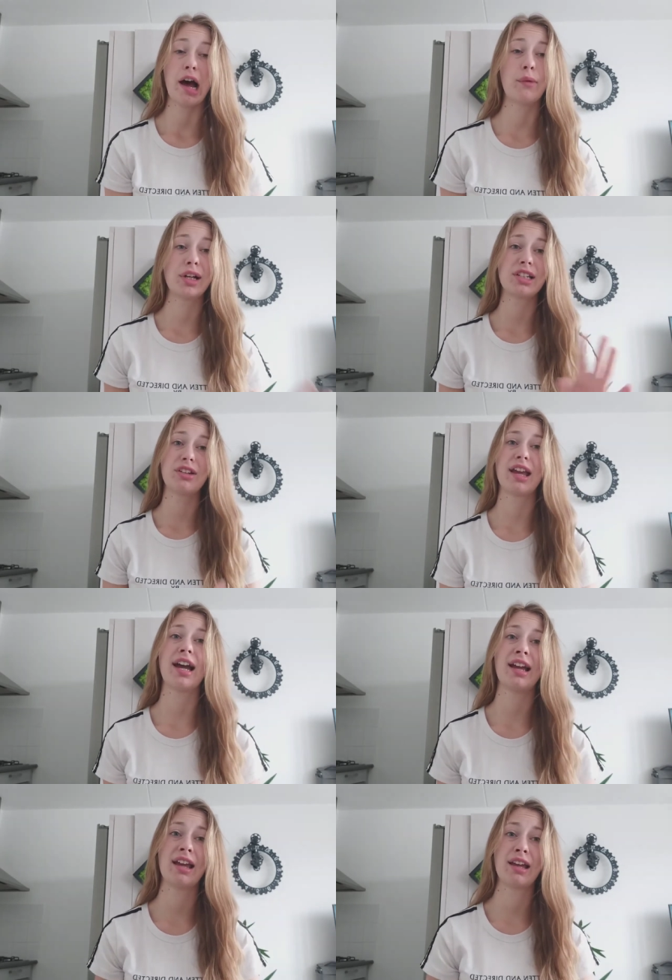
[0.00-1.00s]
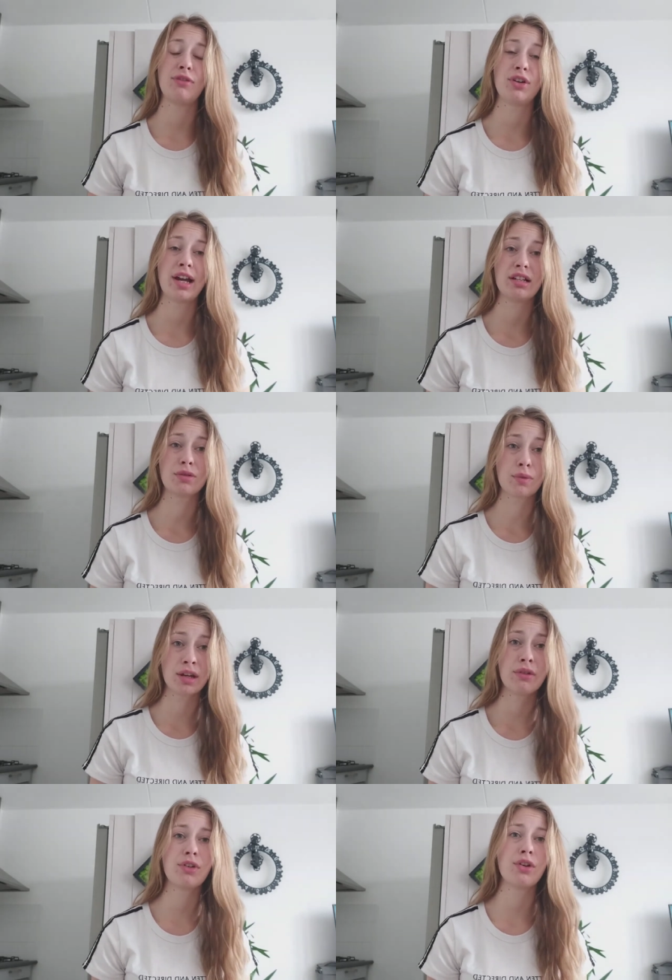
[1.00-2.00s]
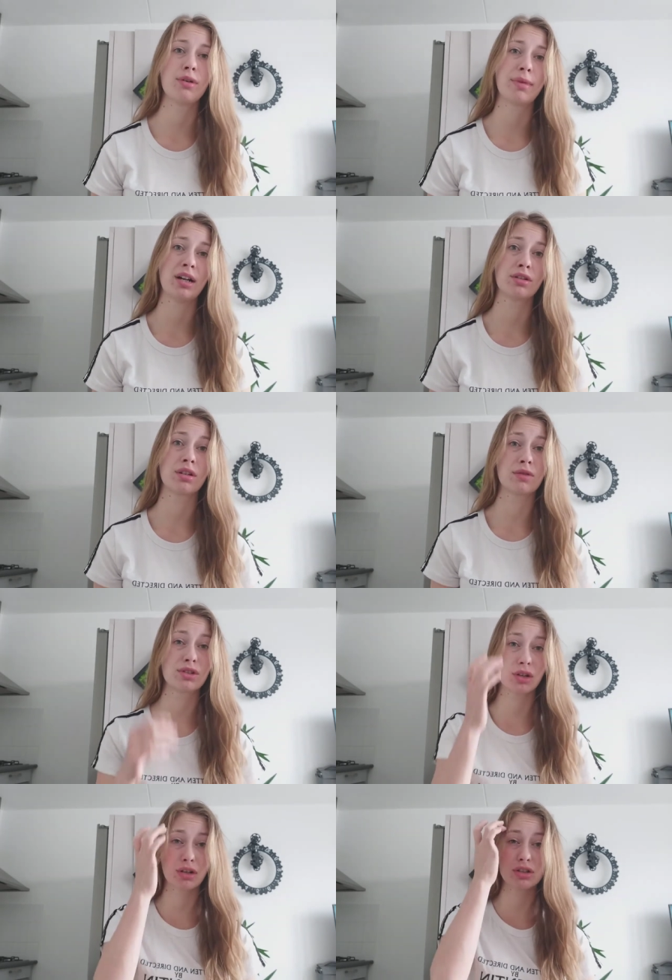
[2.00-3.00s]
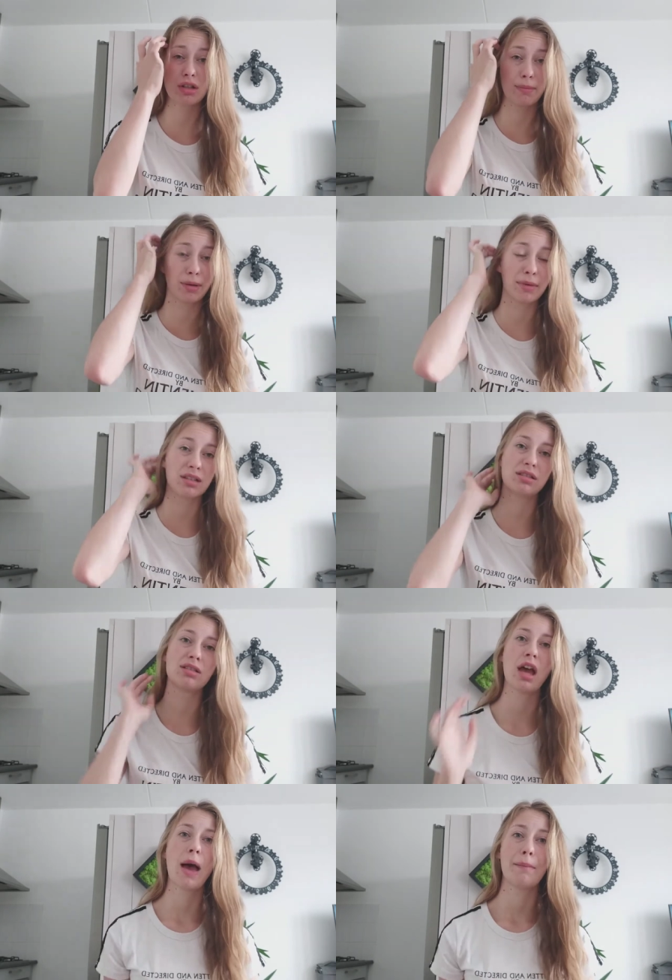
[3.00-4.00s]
I wanted to give you guys a review about the Resurge supplements